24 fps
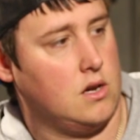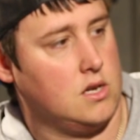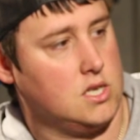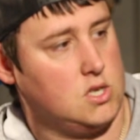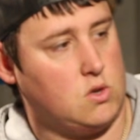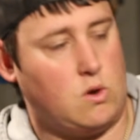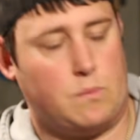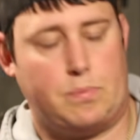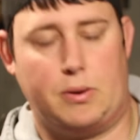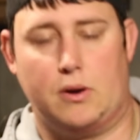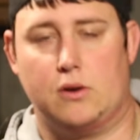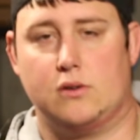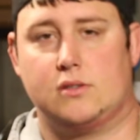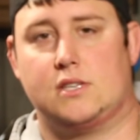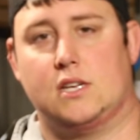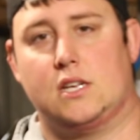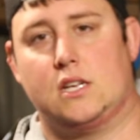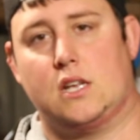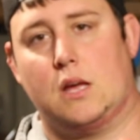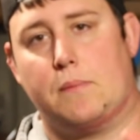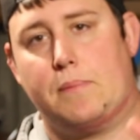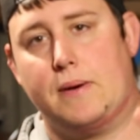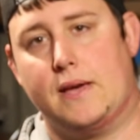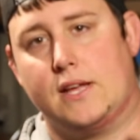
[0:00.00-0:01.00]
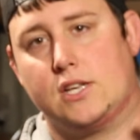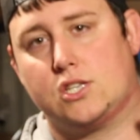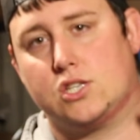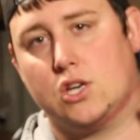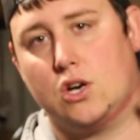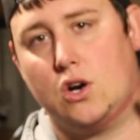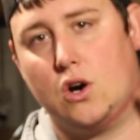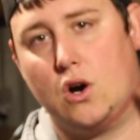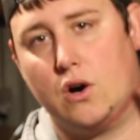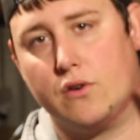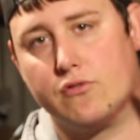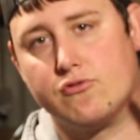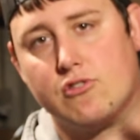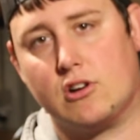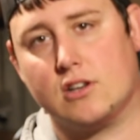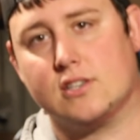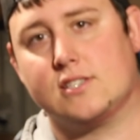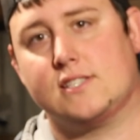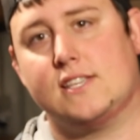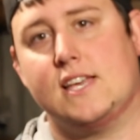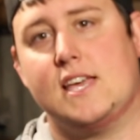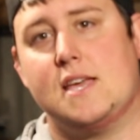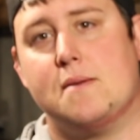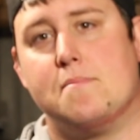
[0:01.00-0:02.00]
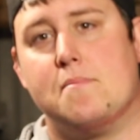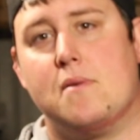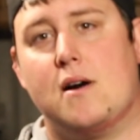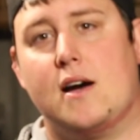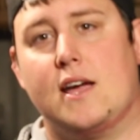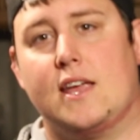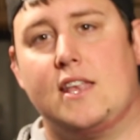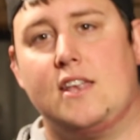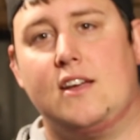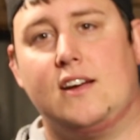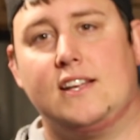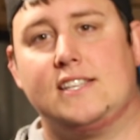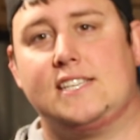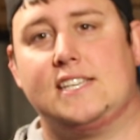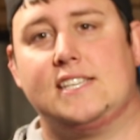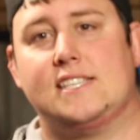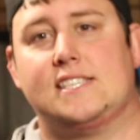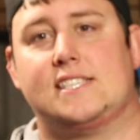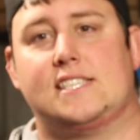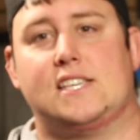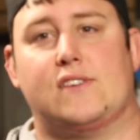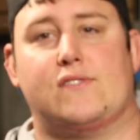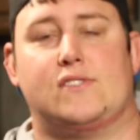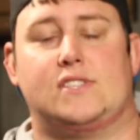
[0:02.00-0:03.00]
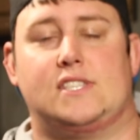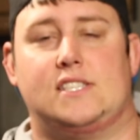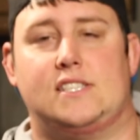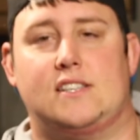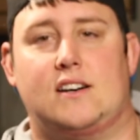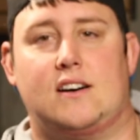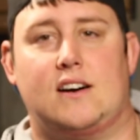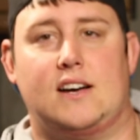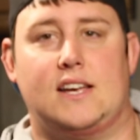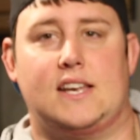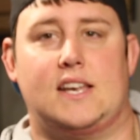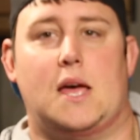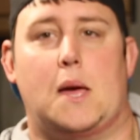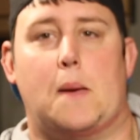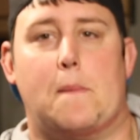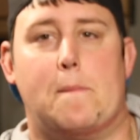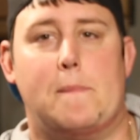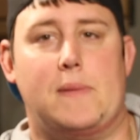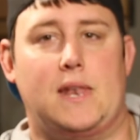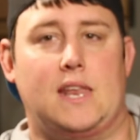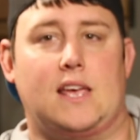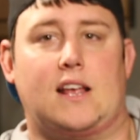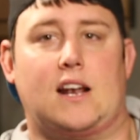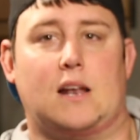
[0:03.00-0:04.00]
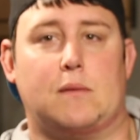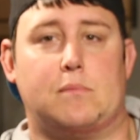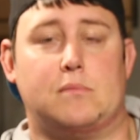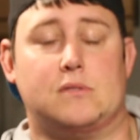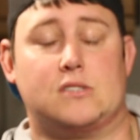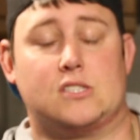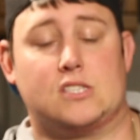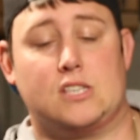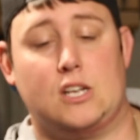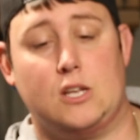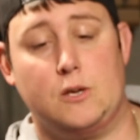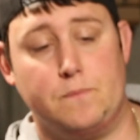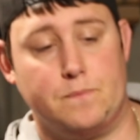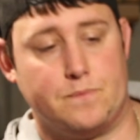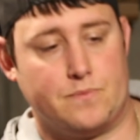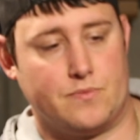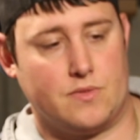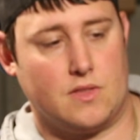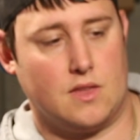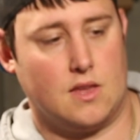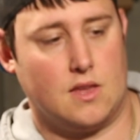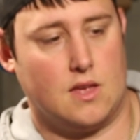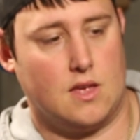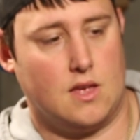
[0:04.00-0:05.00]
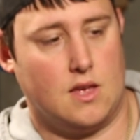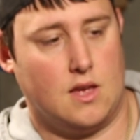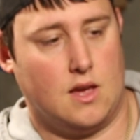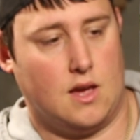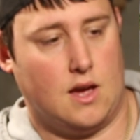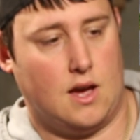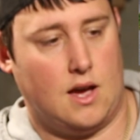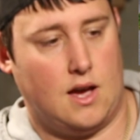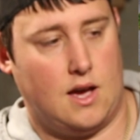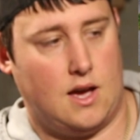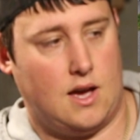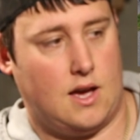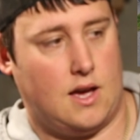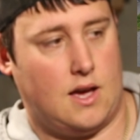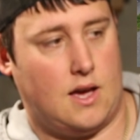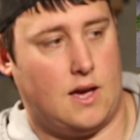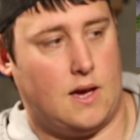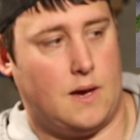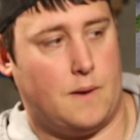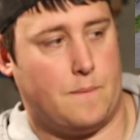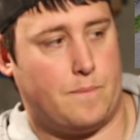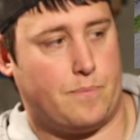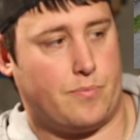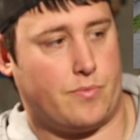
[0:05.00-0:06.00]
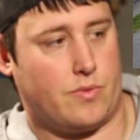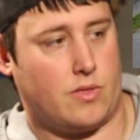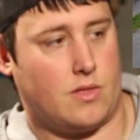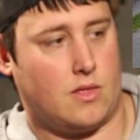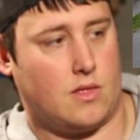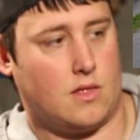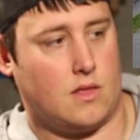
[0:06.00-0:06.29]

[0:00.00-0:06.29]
So I posted a picture of Rusty, my 1979 Mini Clubman Saloon, and